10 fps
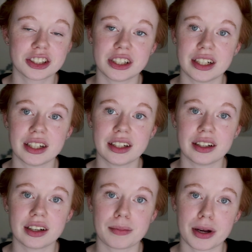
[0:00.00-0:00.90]

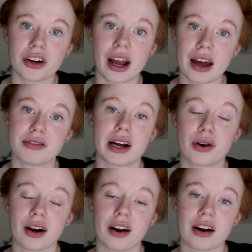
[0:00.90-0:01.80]
I met her at
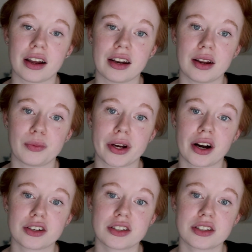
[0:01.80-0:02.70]
Flower and Garden, and we
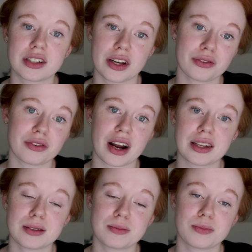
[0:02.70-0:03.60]
are still
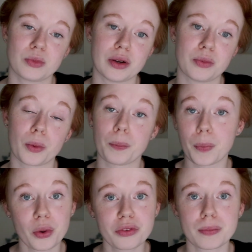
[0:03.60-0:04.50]
friends. We were
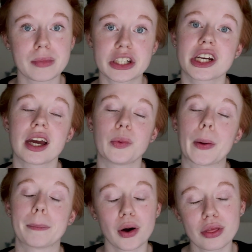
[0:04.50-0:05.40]
both from Michigan.
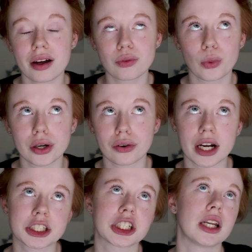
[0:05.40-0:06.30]
We both loved One
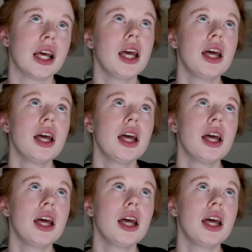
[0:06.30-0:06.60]
Direction.